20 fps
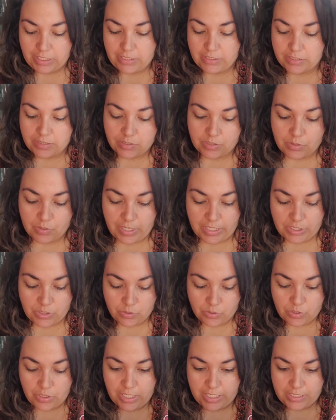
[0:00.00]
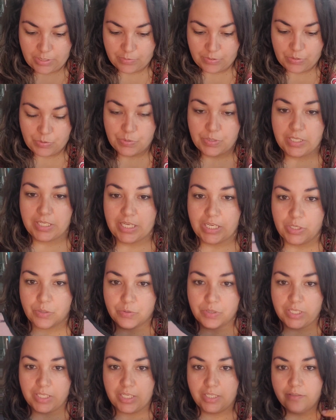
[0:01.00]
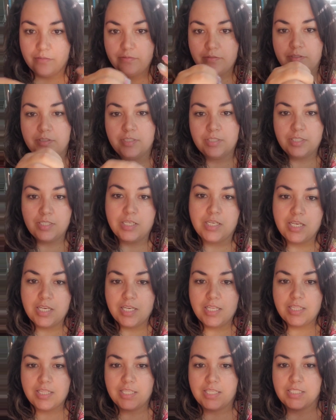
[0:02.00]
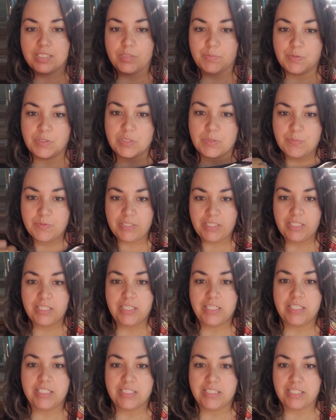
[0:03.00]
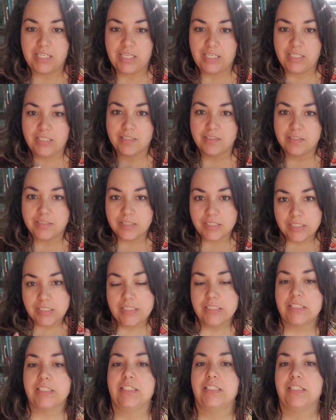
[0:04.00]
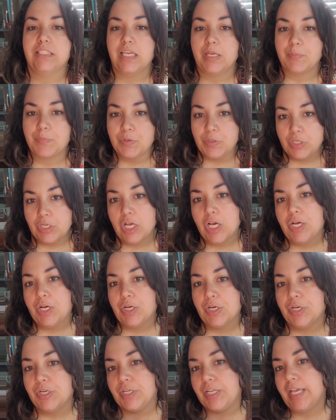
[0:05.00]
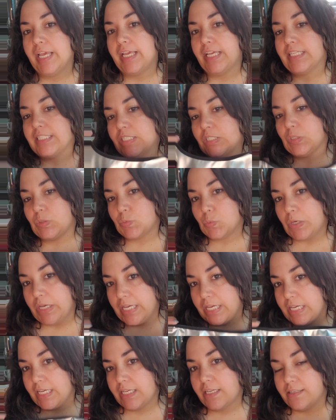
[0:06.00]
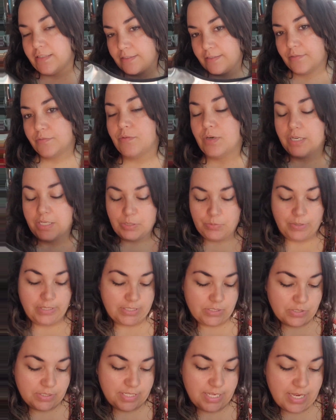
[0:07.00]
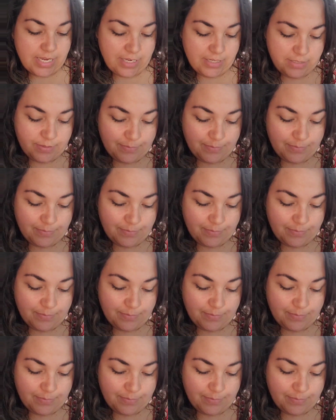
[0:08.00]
So I told you guys I was doing the keto thing. This supposedly is like to like put on and sweat while you exercise.